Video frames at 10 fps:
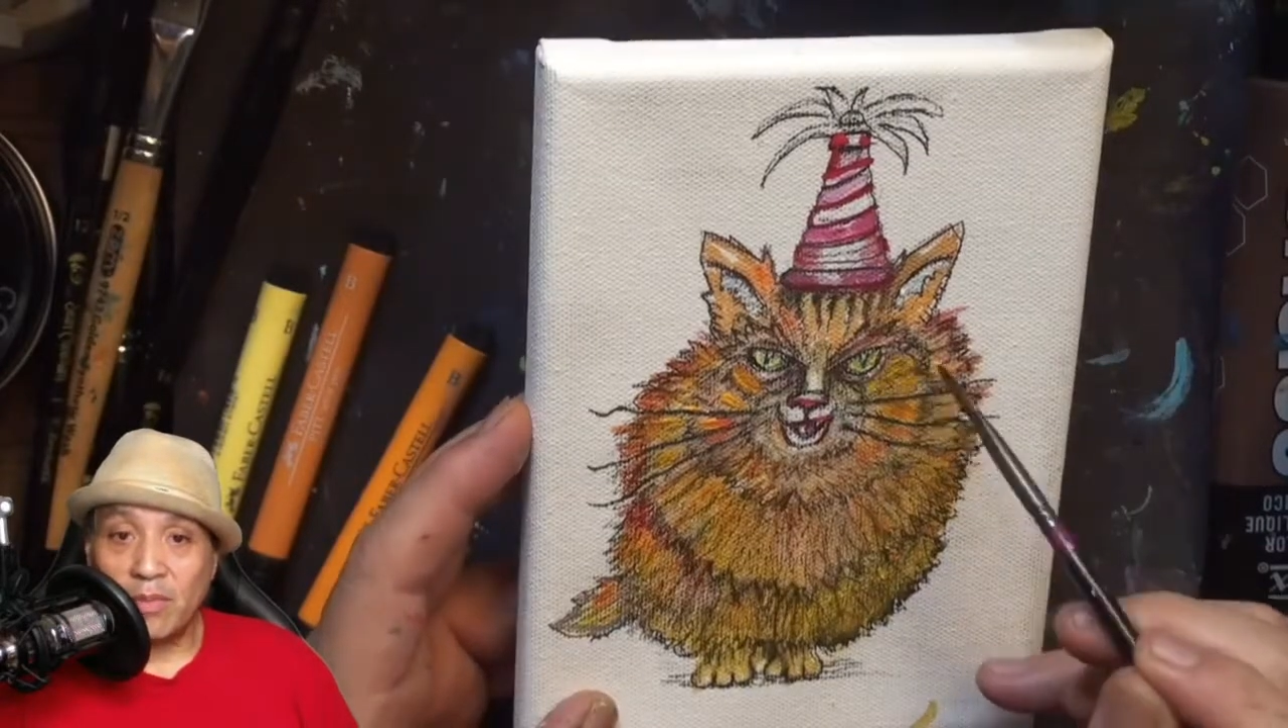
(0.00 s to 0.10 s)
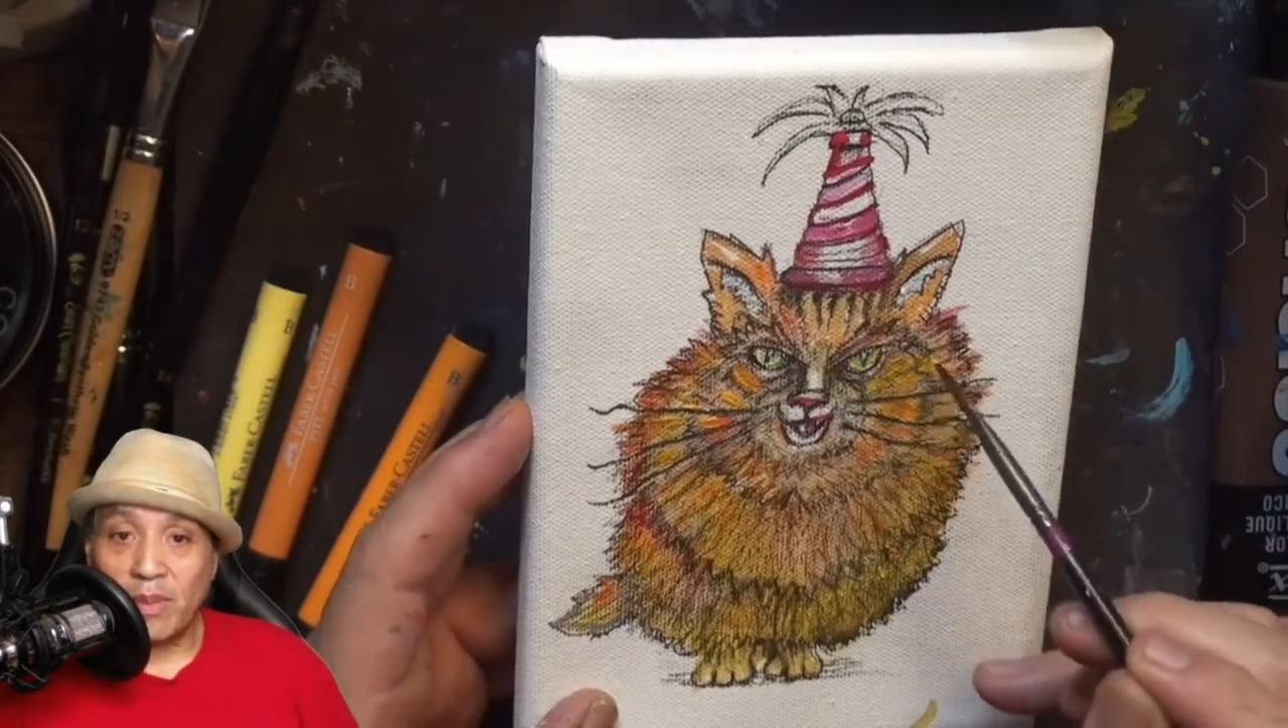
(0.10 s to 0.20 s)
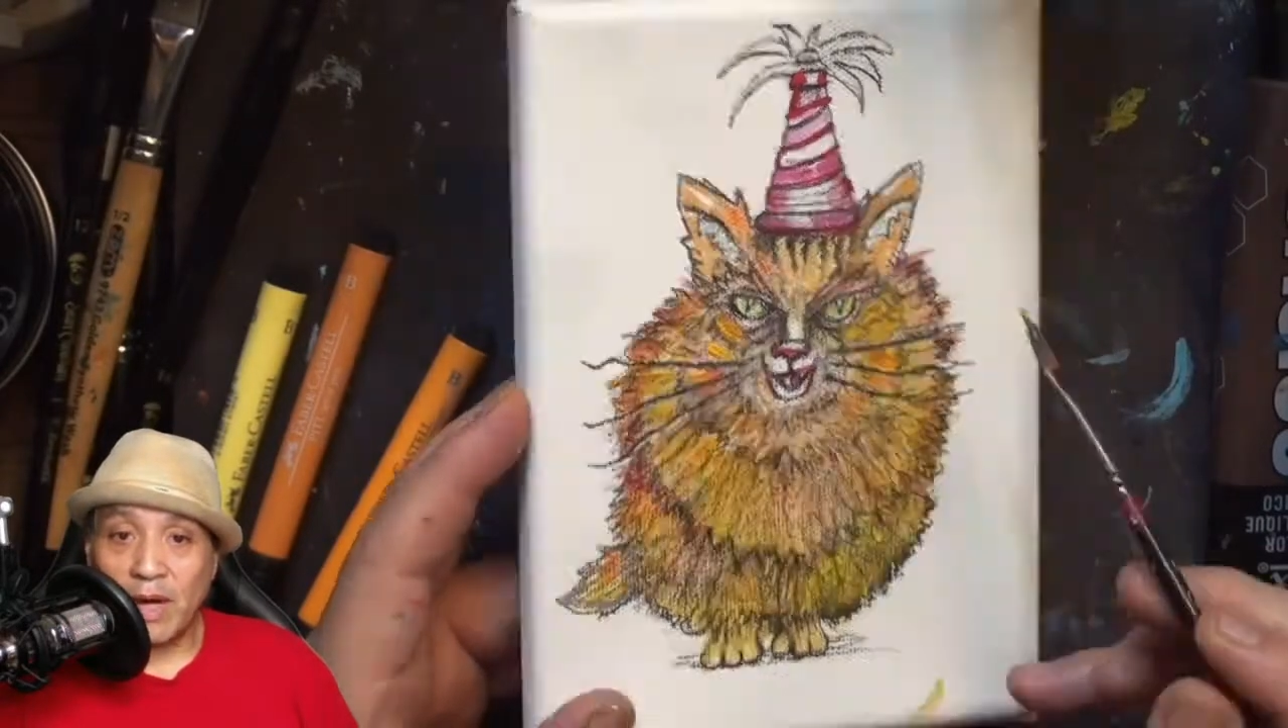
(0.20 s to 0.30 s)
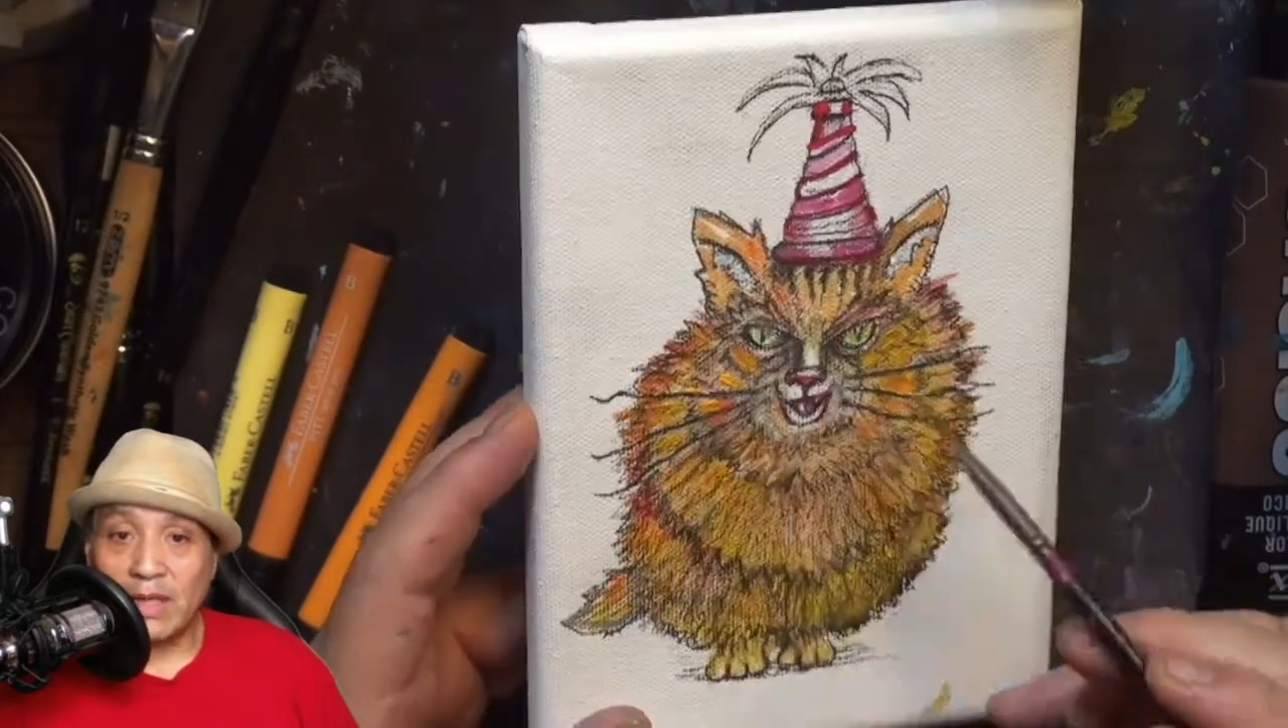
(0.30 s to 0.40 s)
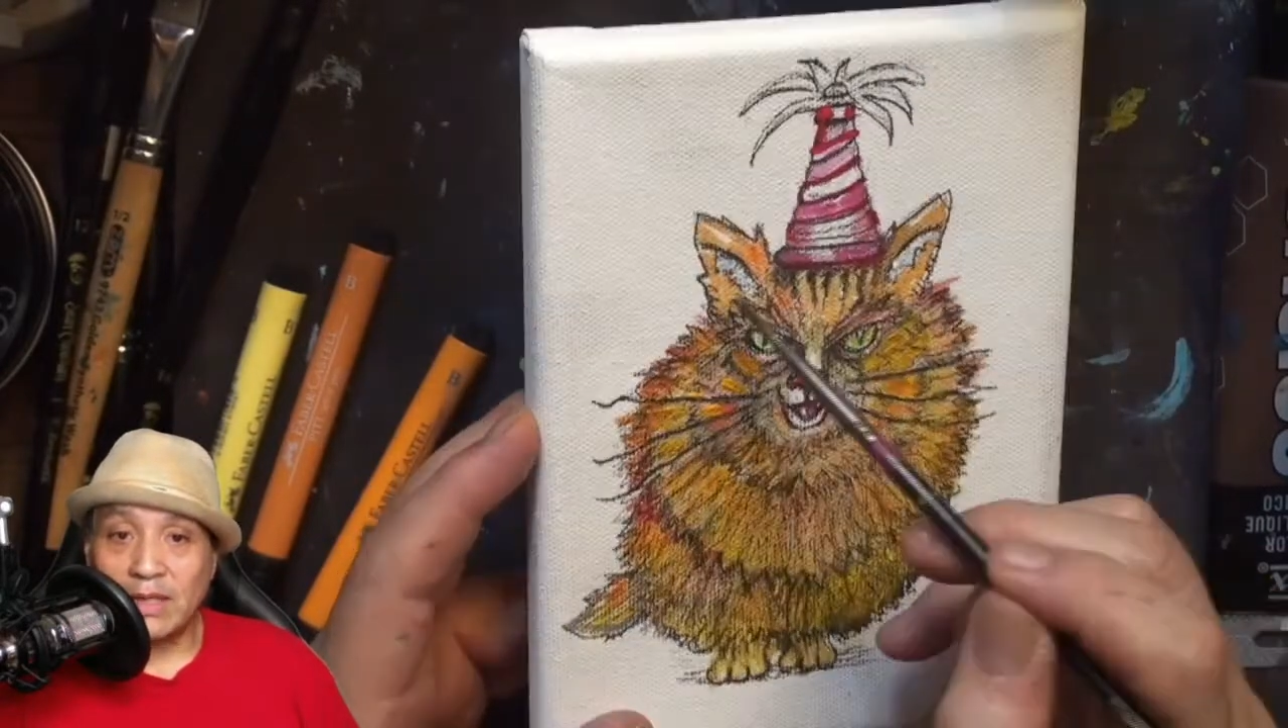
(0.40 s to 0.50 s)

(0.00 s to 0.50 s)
by